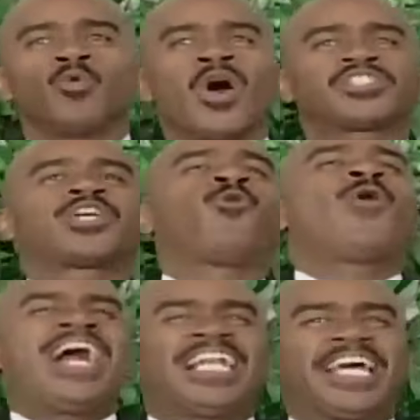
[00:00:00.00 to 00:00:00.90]
was
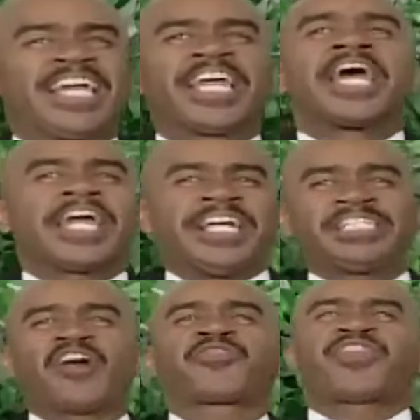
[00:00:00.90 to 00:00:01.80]
dwelling
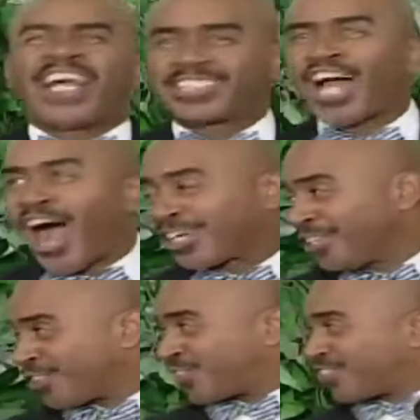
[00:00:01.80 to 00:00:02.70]
in the thick
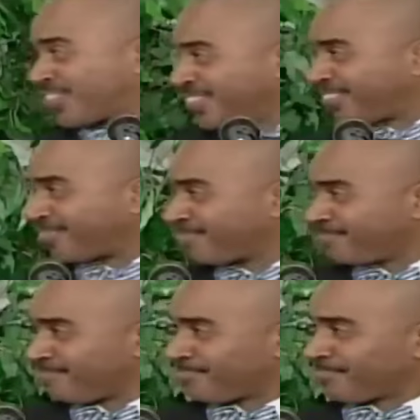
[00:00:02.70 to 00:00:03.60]
darkness. That's right.
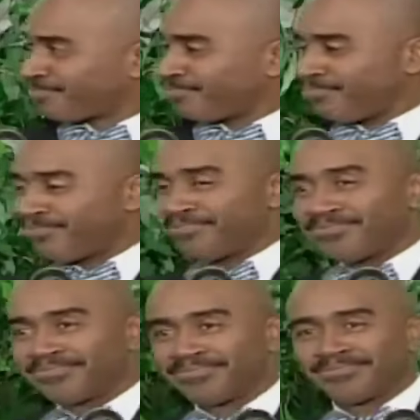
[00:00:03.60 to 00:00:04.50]

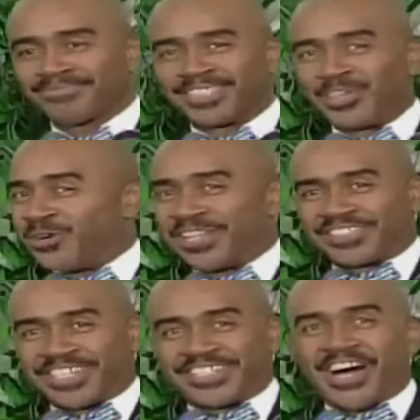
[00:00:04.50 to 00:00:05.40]
Glory
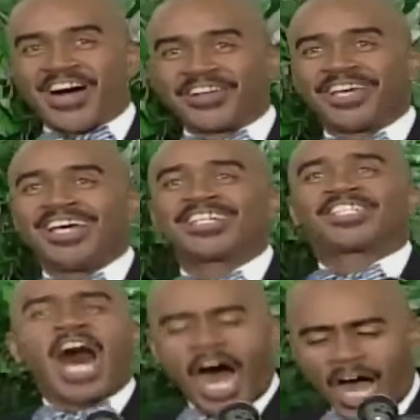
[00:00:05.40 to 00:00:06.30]
to God. That's right.
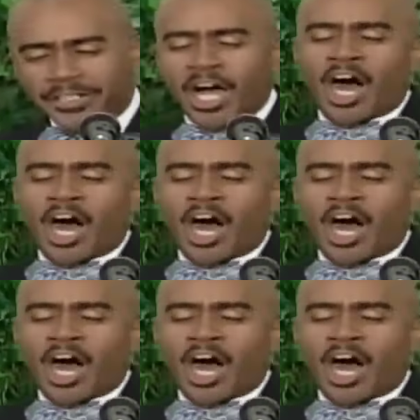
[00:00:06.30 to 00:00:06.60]
God